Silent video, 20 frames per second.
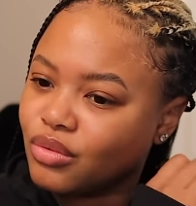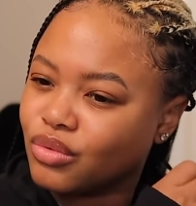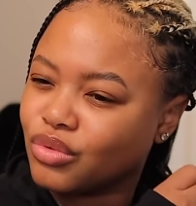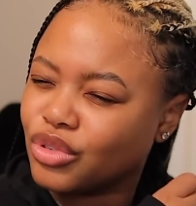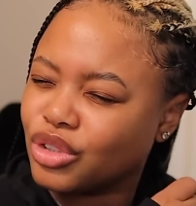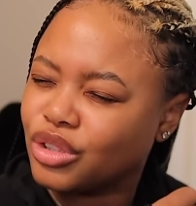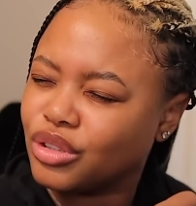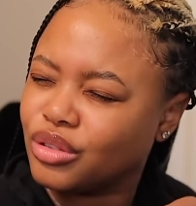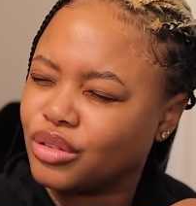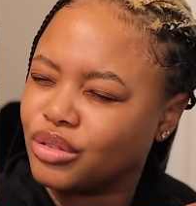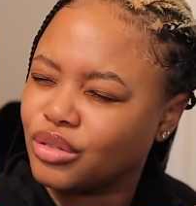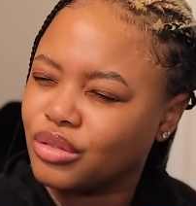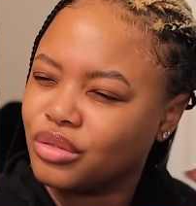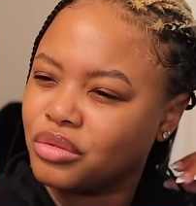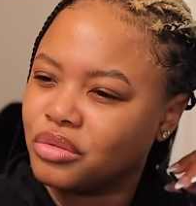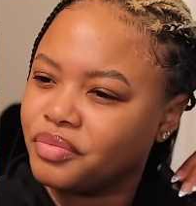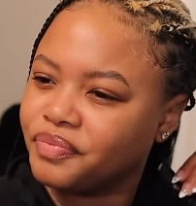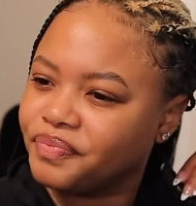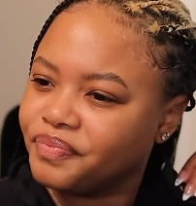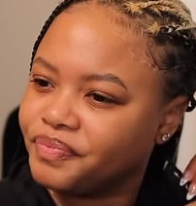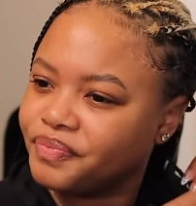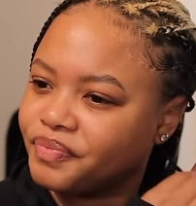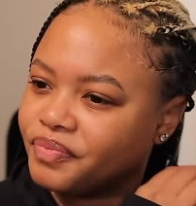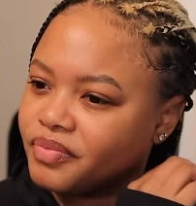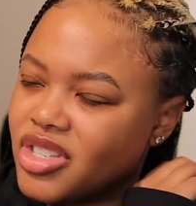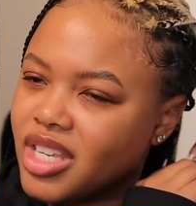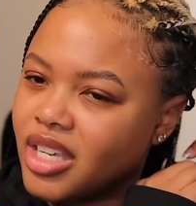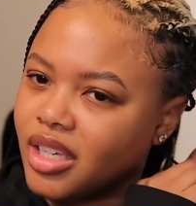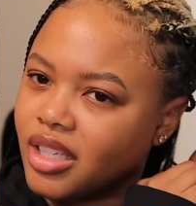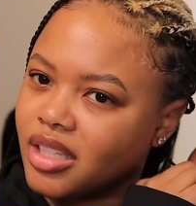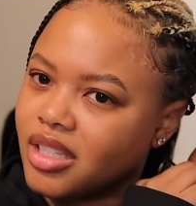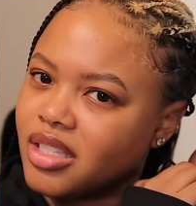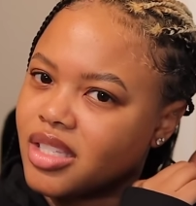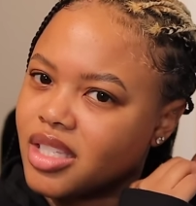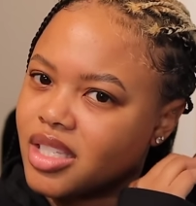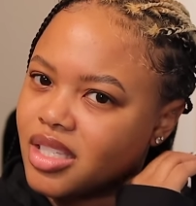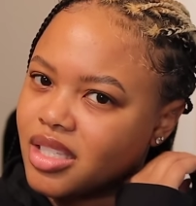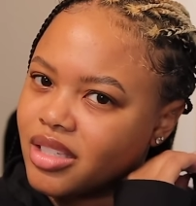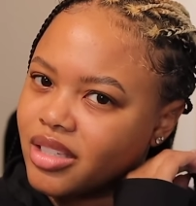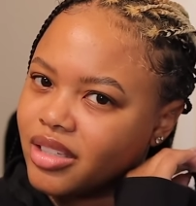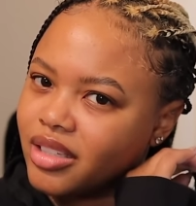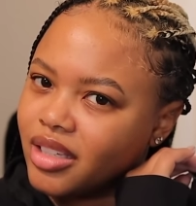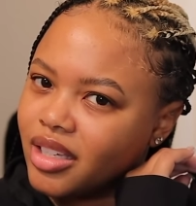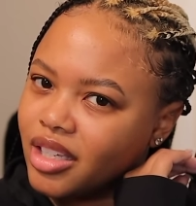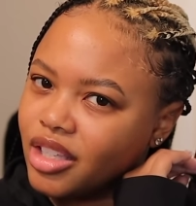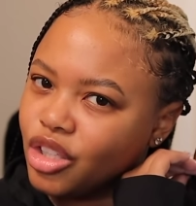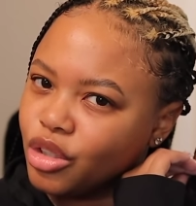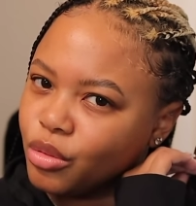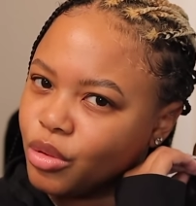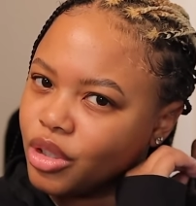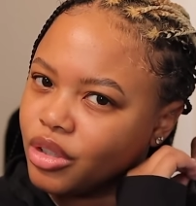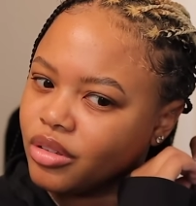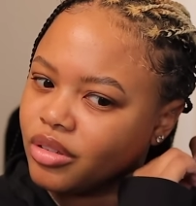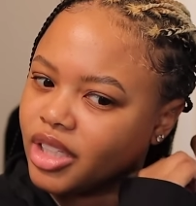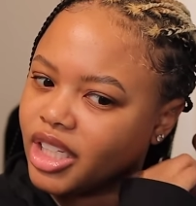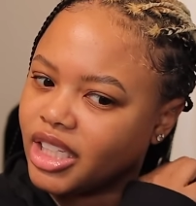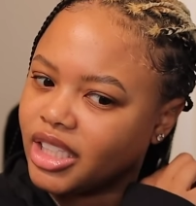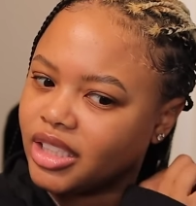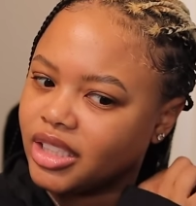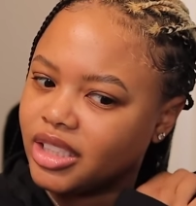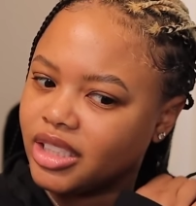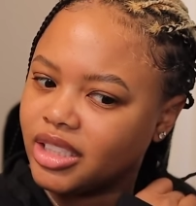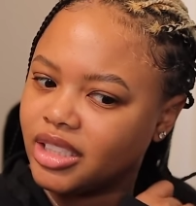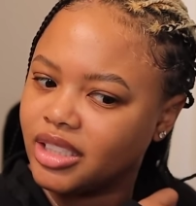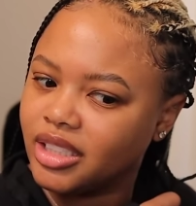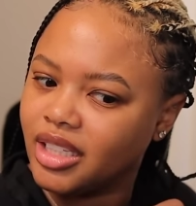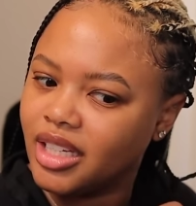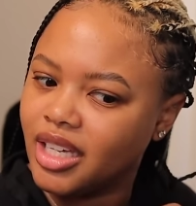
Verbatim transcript: real tense in the world lately.